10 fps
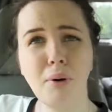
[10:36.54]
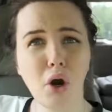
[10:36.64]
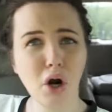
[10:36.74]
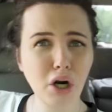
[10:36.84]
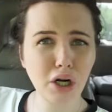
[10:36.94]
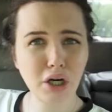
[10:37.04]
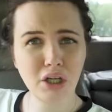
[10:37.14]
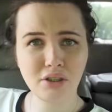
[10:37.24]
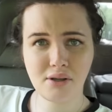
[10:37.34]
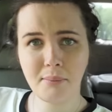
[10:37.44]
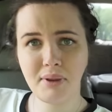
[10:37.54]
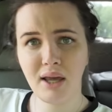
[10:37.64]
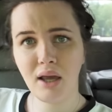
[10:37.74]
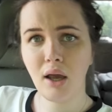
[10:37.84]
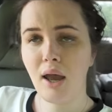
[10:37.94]
park or
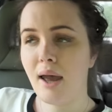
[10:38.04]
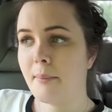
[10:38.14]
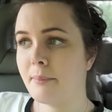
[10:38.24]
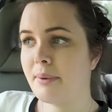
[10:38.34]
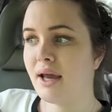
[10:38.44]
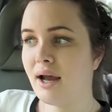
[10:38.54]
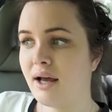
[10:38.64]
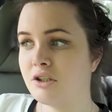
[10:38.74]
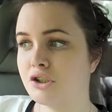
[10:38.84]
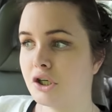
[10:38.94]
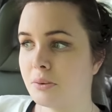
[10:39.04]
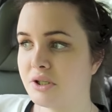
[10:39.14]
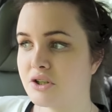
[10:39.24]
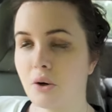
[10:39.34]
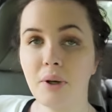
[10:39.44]
something because
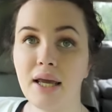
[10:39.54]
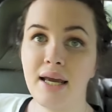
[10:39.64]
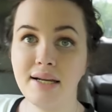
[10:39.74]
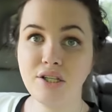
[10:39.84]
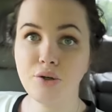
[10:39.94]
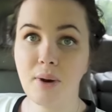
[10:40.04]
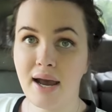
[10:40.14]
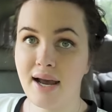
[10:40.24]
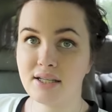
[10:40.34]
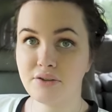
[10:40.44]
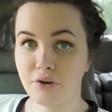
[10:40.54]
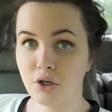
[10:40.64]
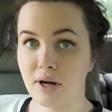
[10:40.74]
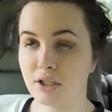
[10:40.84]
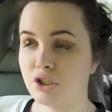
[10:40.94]
Joey's going in to ask for
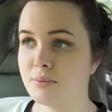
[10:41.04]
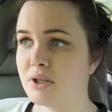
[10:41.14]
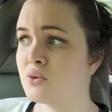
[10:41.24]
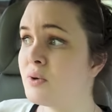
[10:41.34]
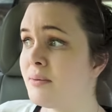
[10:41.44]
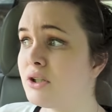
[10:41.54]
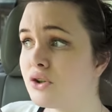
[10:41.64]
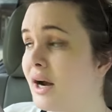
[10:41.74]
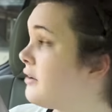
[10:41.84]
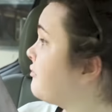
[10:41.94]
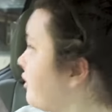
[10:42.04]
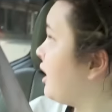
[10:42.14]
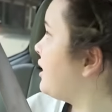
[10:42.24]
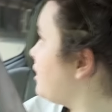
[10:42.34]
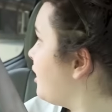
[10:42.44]
directions because we've been trying to
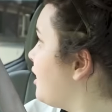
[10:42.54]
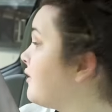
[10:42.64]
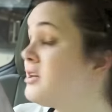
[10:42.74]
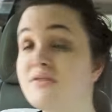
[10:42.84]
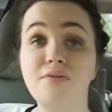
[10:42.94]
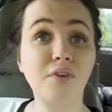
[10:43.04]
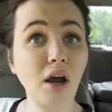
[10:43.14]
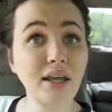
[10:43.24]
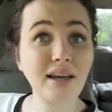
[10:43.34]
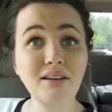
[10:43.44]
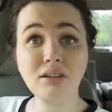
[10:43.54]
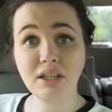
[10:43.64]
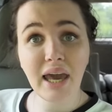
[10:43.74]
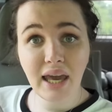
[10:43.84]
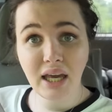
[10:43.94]
find this fucking
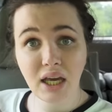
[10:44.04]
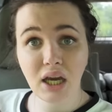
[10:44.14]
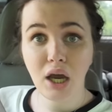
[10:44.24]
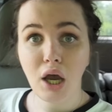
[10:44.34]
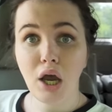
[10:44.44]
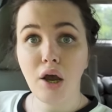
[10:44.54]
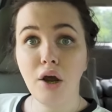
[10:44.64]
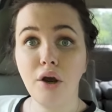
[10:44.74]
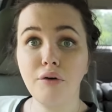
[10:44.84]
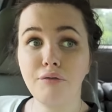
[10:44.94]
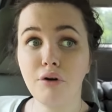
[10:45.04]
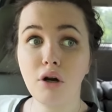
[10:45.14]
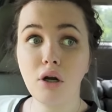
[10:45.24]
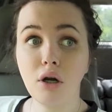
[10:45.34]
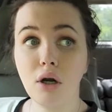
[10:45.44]
lake
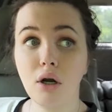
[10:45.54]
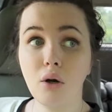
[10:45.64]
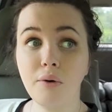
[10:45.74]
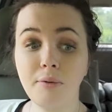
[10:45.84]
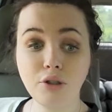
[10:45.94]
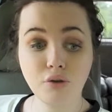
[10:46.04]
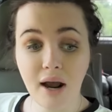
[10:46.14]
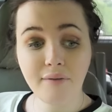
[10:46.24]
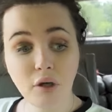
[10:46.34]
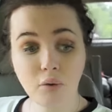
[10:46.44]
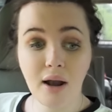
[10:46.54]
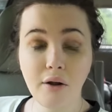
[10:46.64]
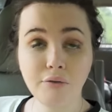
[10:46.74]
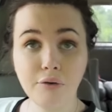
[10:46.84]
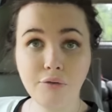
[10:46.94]
for we've been driving
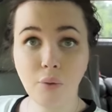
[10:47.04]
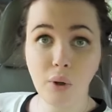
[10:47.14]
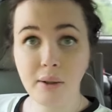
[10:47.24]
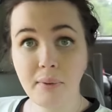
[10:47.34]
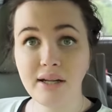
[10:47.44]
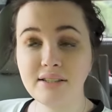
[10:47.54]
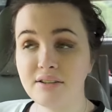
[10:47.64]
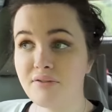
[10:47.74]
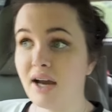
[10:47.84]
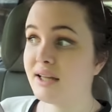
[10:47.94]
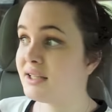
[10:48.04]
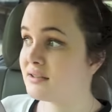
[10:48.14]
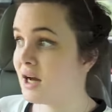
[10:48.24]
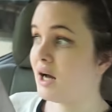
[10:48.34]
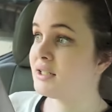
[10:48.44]
around for 40 minutes to find
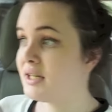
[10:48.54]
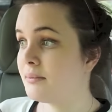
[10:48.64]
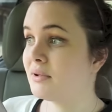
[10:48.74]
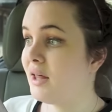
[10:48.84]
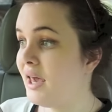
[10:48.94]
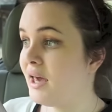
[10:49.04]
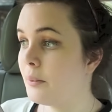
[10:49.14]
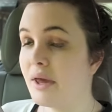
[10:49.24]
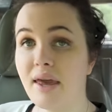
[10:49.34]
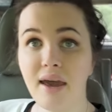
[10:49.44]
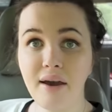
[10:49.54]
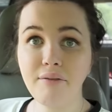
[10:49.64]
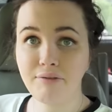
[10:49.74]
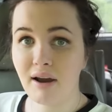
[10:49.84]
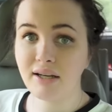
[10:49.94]
this goddamn lake and we
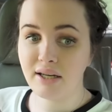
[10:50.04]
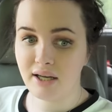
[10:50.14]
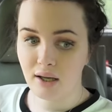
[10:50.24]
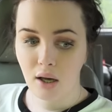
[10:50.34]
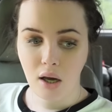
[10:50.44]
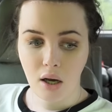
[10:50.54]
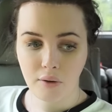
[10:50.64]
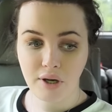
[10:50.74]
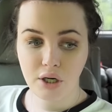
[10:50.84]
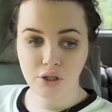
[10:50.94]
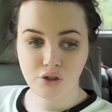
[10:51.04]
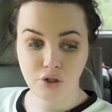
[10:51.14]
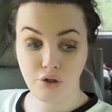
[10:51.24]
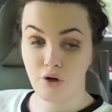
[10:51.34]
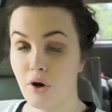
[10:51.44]
can't find it. There's
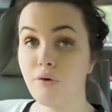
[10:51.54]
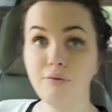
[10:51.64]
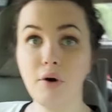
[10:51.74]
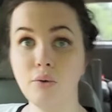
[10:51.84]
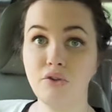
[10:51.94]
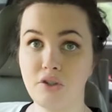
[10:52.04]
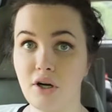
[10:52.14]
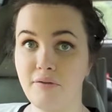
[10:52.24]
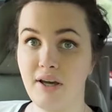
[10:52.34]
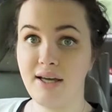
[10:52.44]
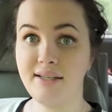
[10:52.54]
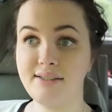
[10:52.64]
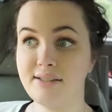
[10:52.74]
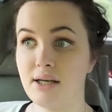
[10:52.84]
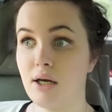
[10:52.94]
no phone
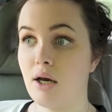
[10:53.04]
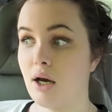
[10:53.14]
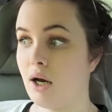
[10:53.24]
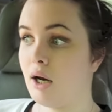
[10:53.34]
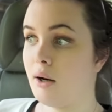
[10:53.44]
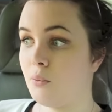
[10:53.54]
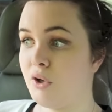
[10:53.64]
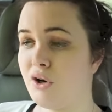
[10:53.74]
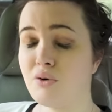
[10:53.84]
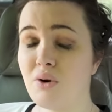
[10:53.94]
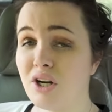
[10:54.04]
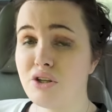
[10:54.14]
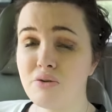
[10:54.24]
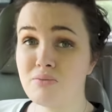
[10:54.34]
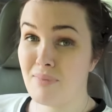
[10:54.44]
service. Um, we don't know how to
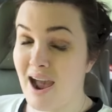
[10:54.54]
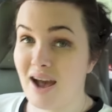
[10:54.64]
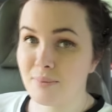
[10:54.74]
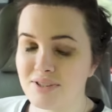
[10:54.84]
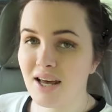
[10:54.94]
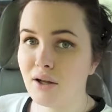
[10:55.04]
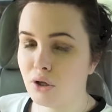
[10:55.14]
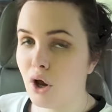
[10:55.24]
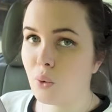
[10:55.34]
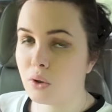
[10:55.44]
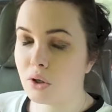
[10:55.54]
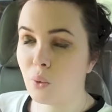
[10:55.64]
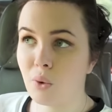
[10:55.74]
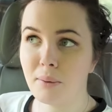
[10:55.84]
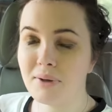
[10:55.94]
use maps. Hello, we're,
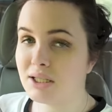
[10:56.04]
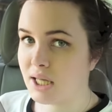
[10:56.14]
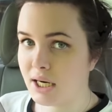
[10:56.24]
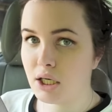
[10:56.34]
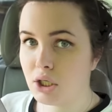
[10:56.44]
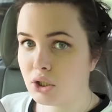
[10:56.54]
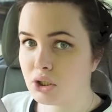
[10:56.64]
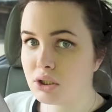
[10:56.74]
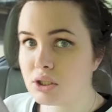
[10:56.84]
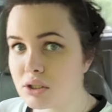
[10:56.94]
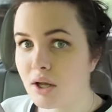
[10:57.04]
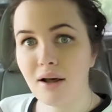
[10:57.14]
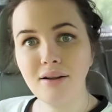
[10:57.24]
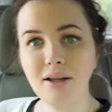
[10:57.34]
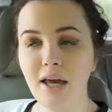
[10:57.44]
we're millennials.
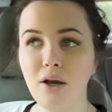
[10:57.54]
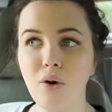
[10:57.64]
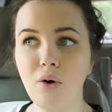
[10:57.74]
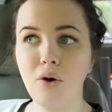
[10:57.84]
Like,